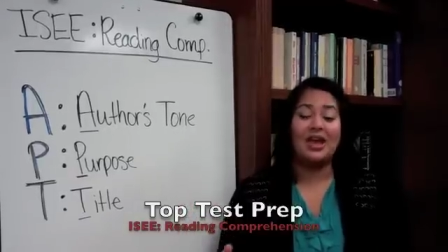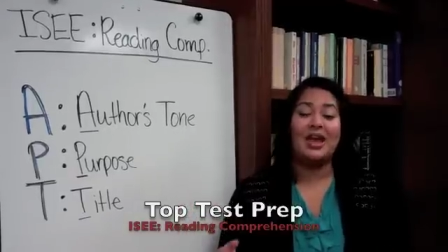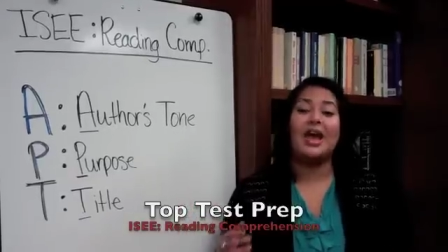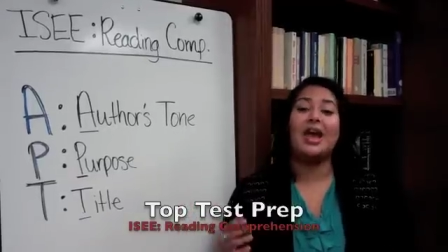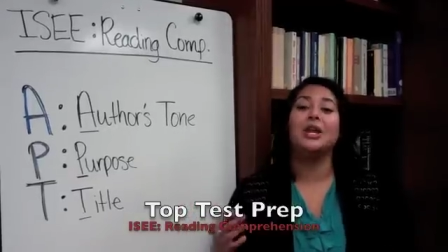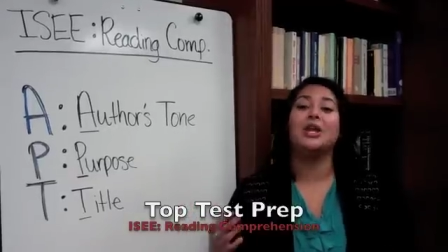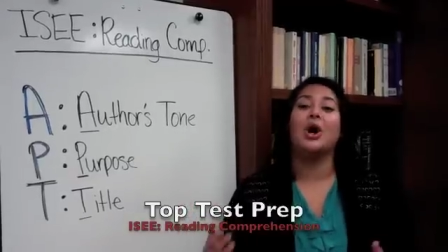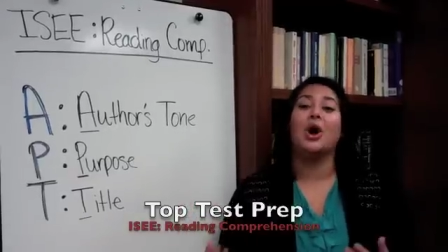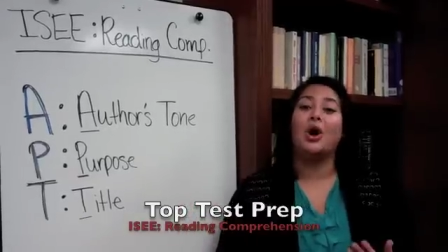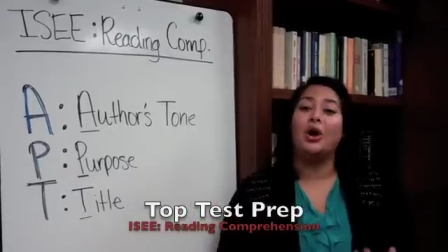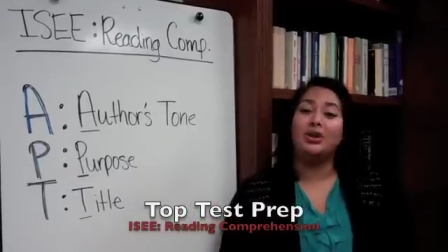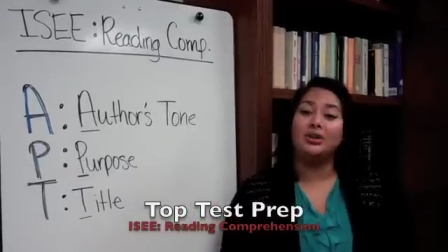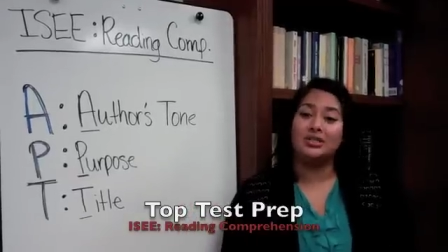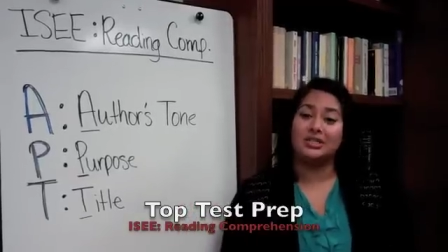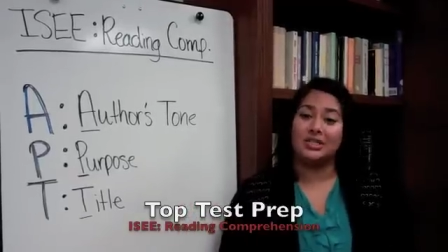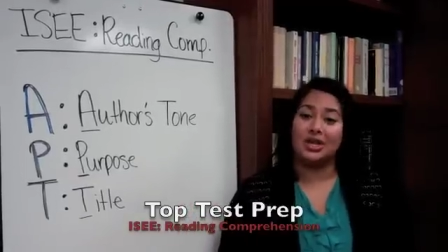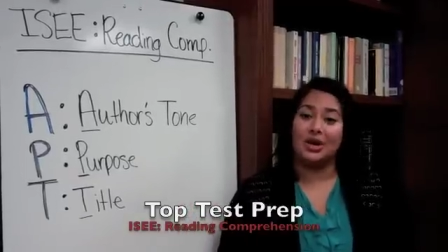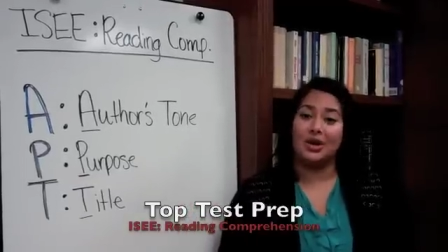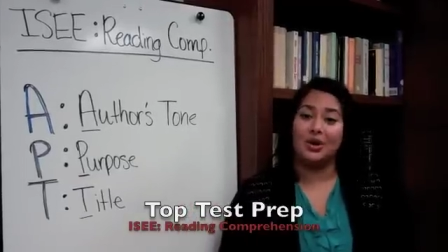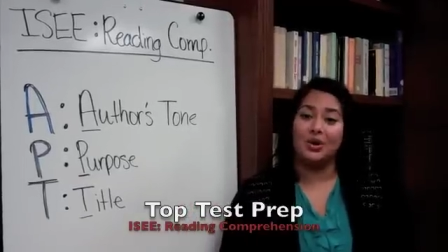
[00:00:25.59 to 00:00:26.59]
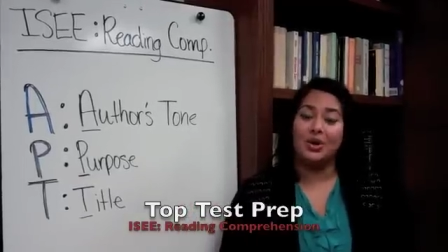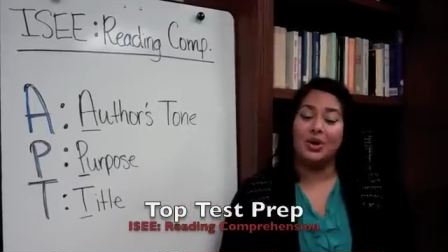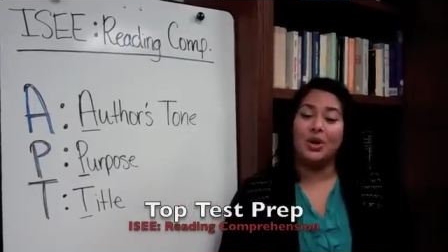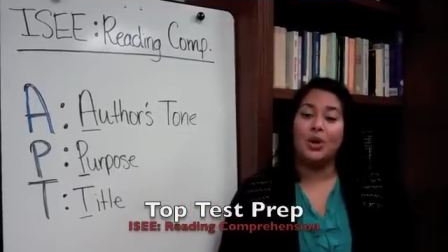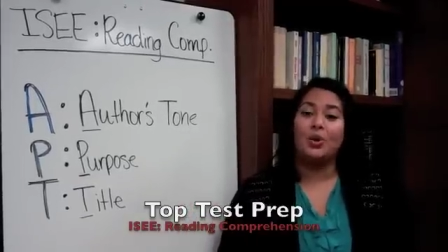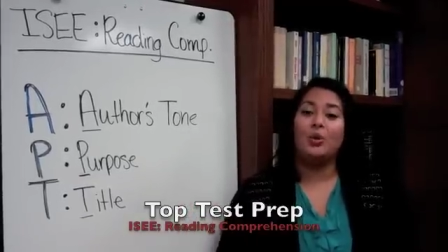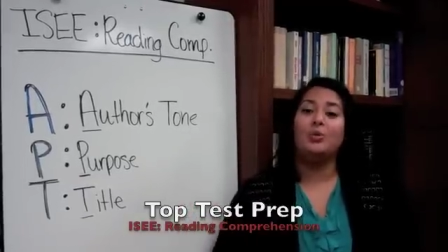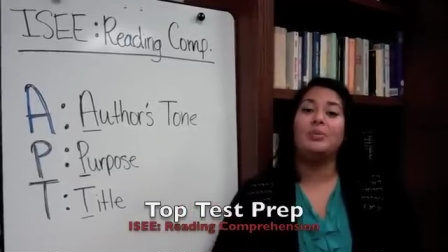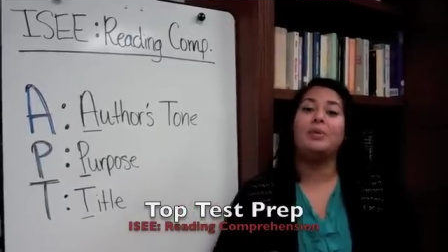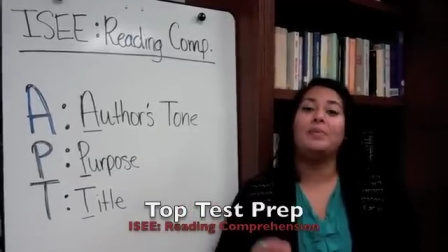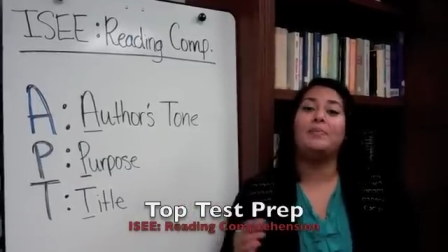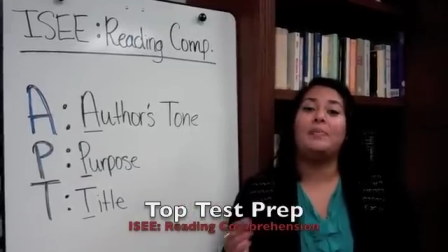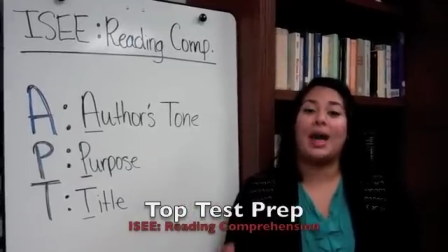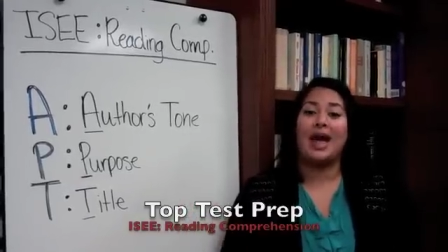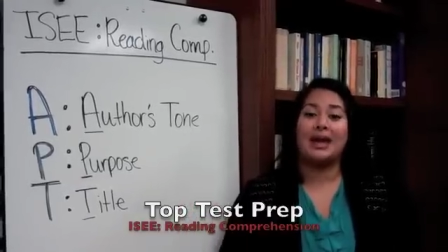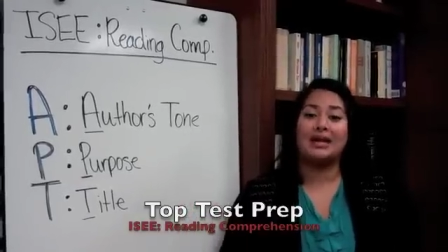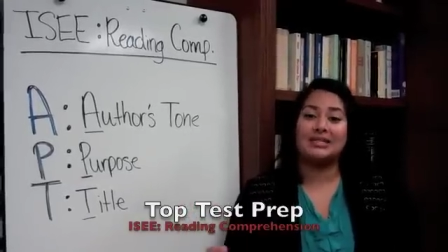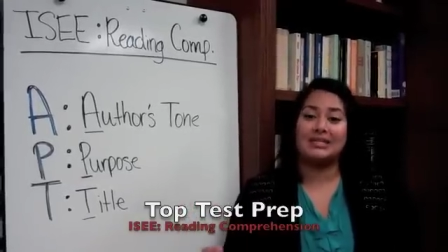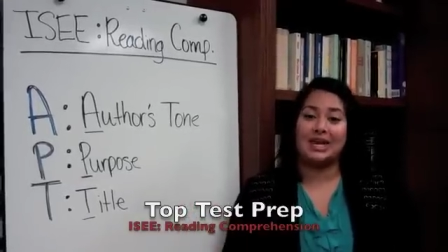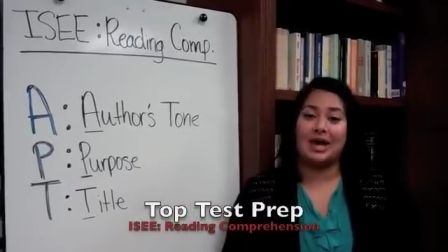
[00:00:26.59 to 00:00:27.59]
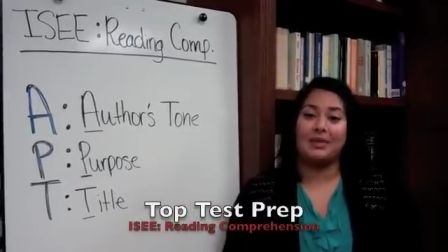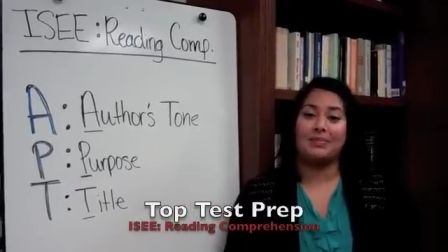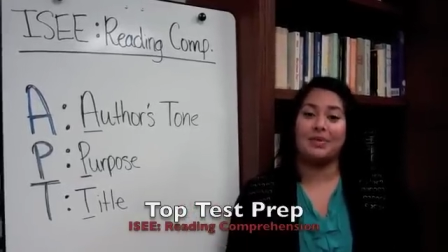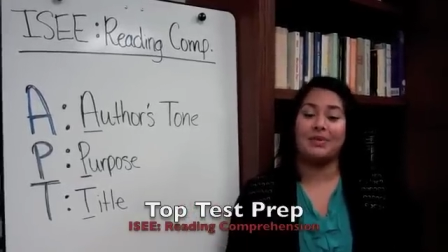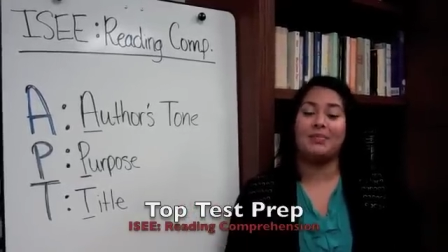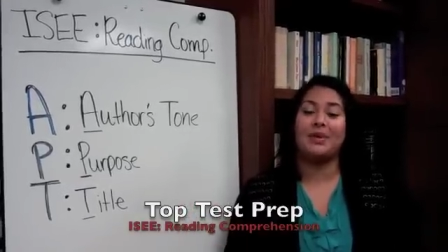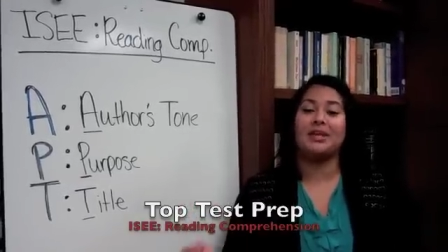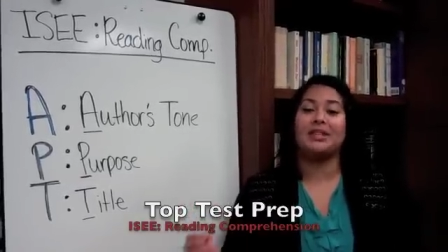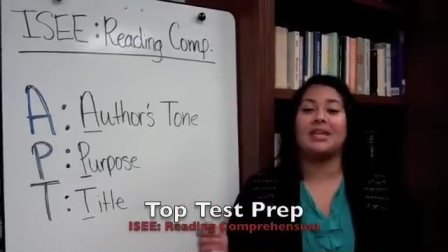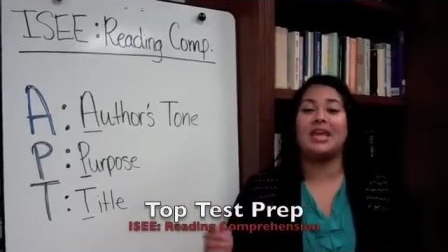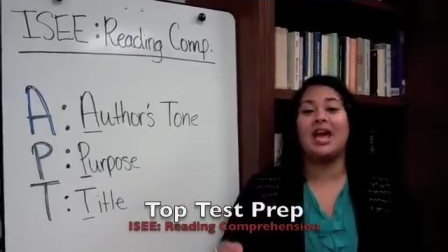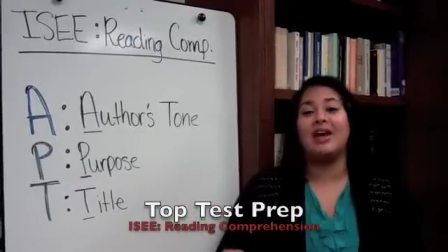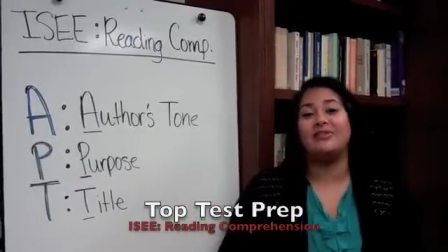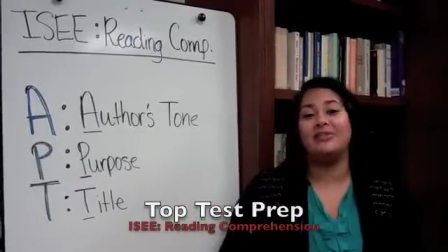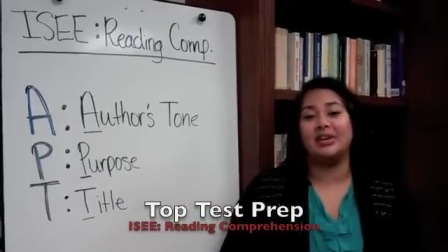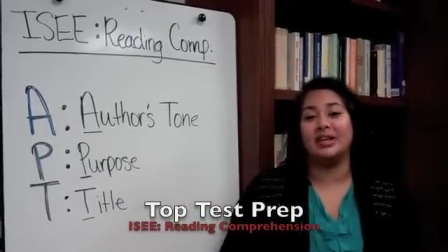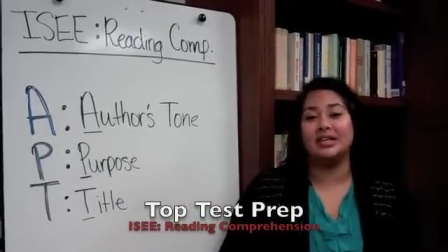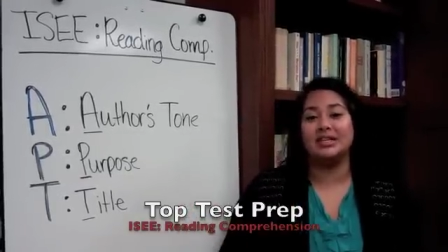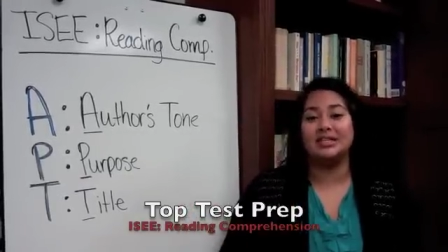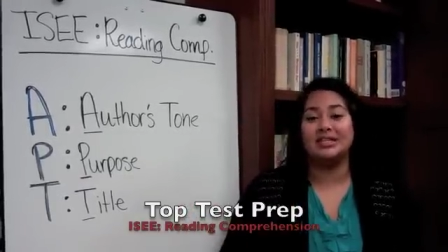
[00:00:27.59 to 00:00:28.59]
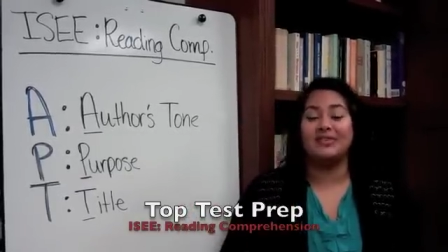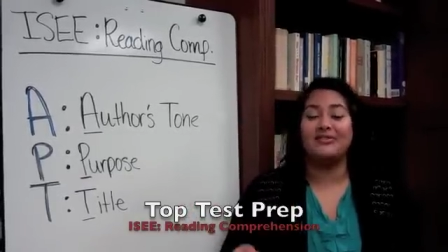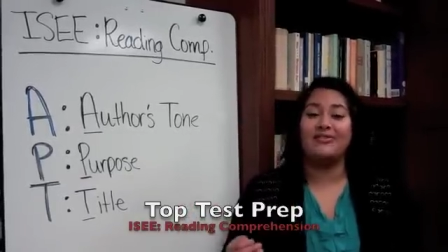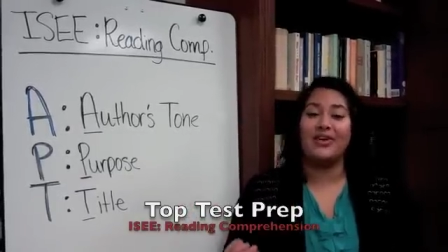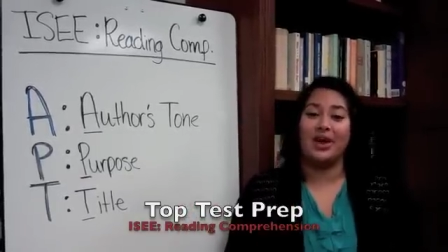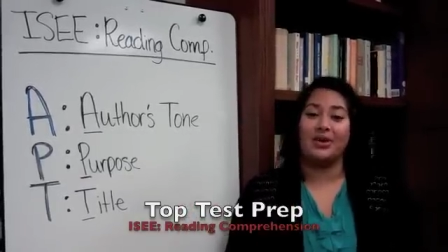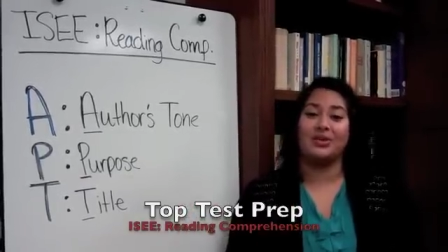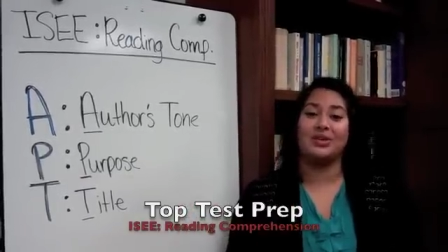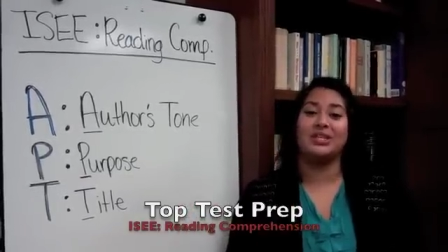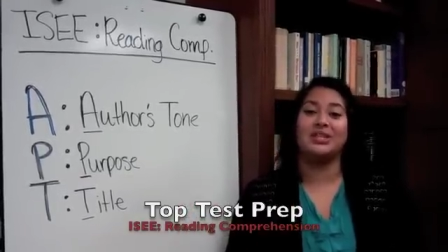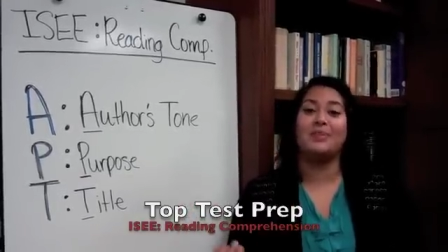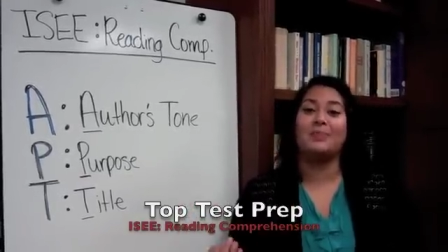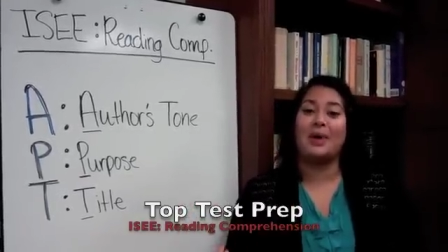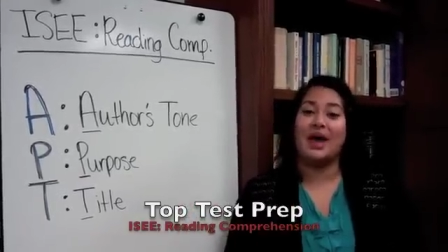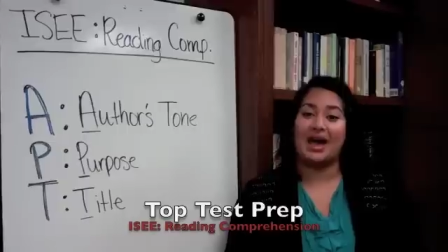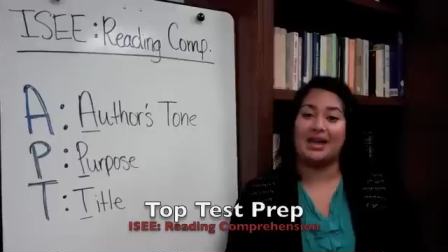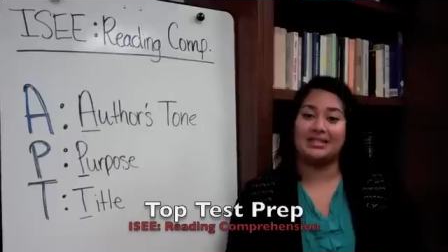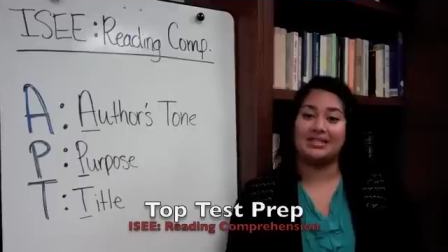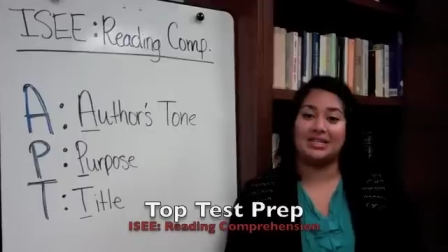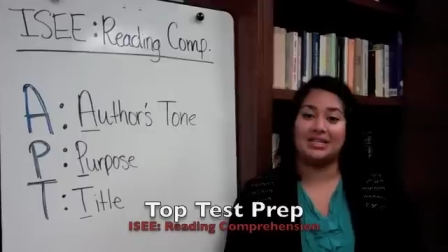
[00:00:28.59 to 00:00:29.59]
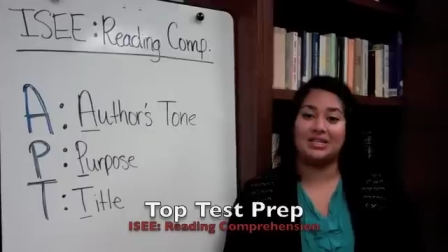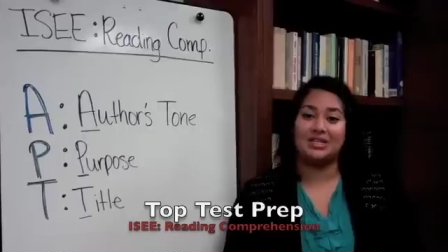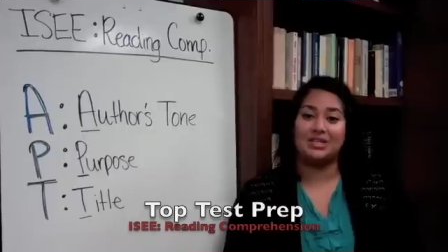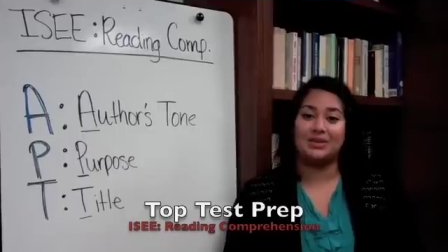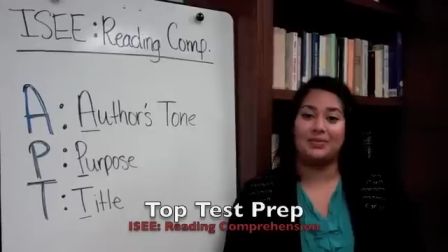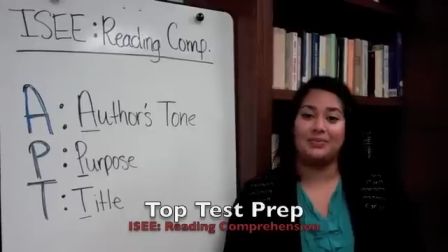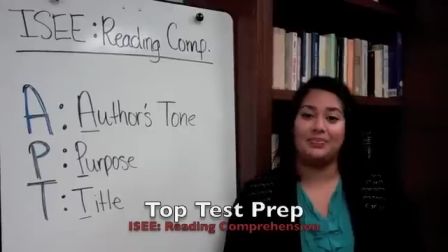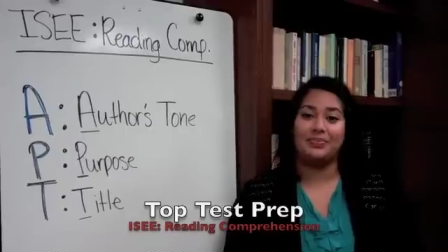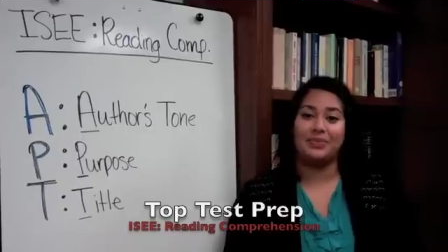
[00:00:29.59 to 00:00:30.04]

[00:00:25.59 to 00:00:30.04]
and also will be backed up by the evidence found in the passage.